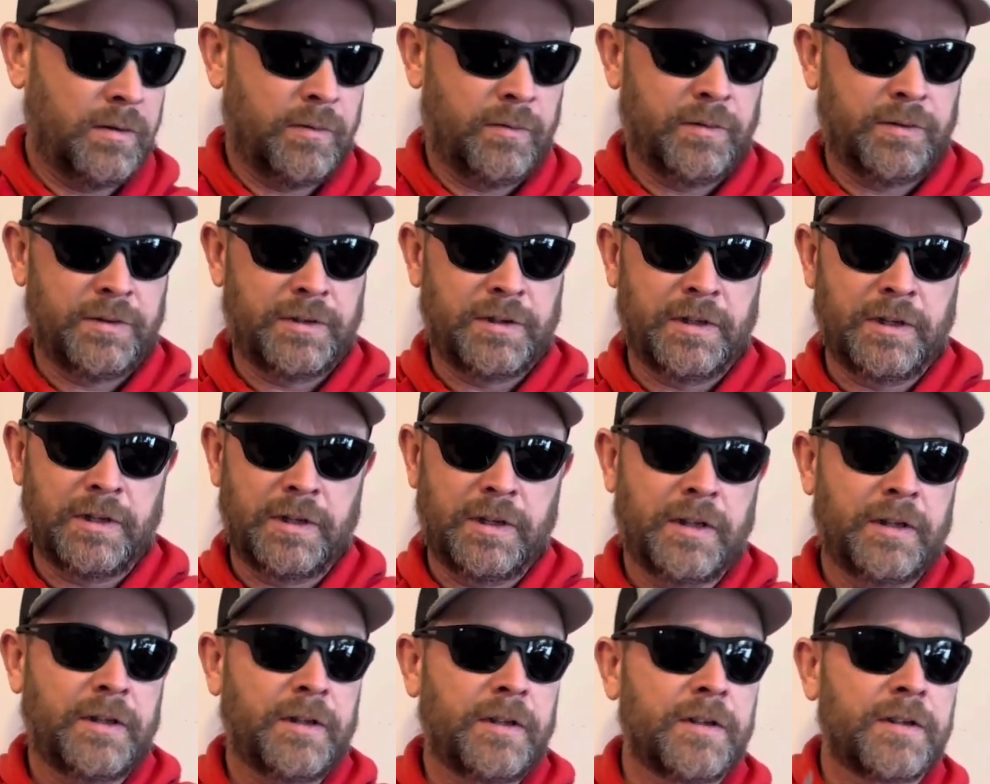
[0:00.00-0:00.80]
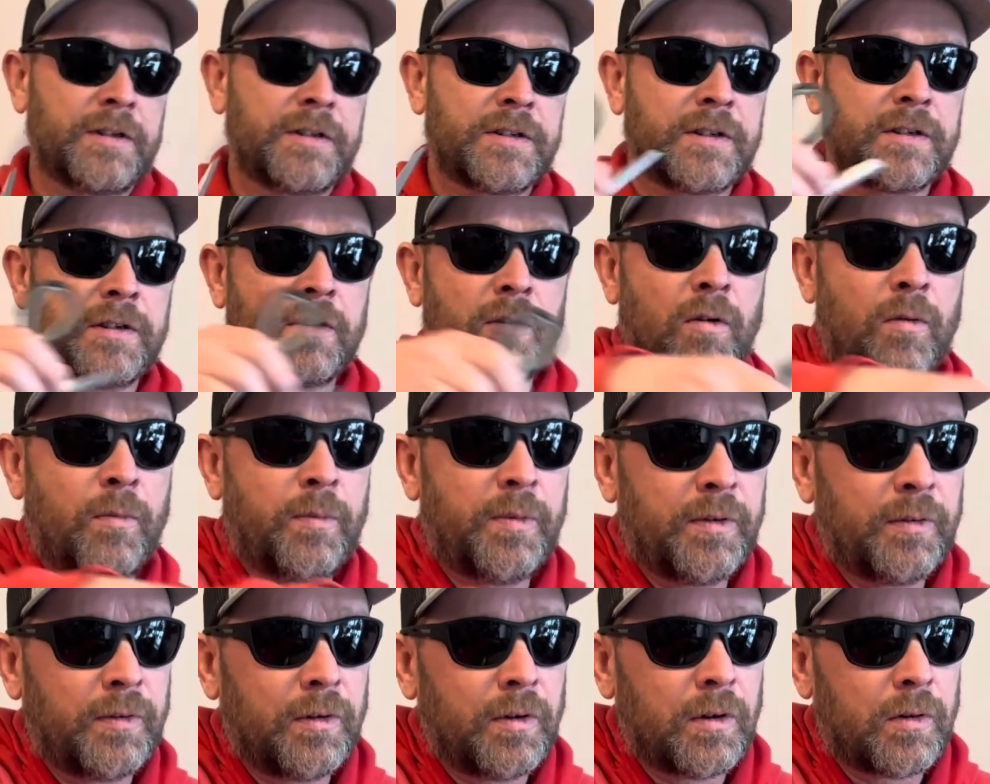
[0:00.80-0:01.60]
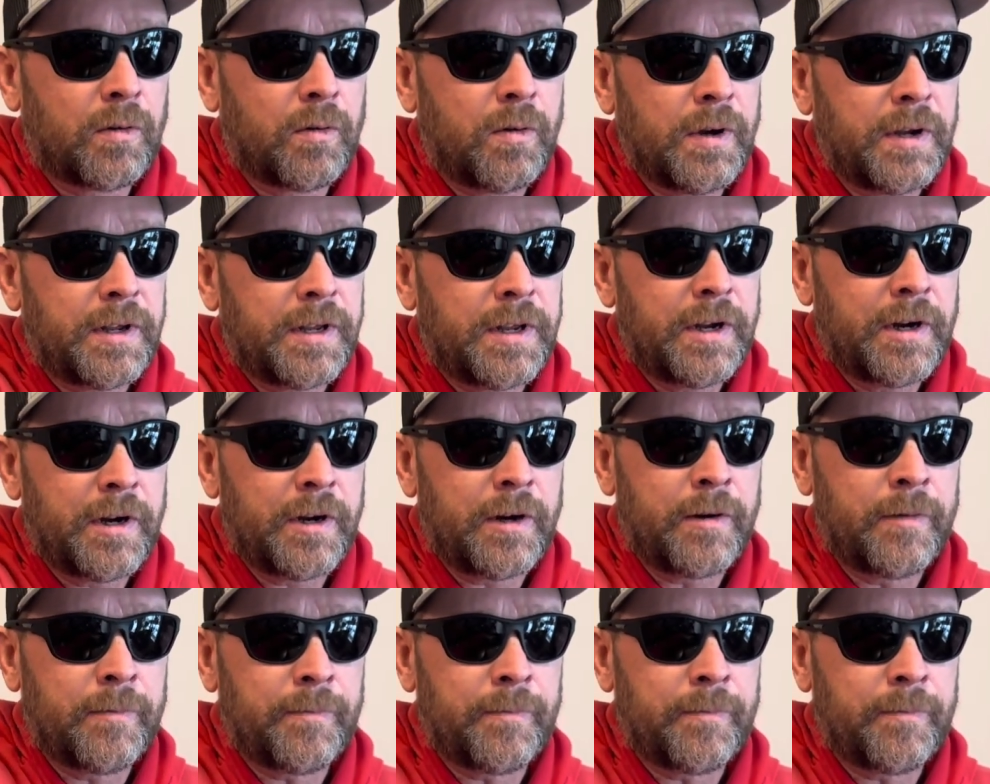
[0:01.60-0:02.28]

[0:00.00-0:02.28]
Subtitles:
Just gonna get this open real quick here.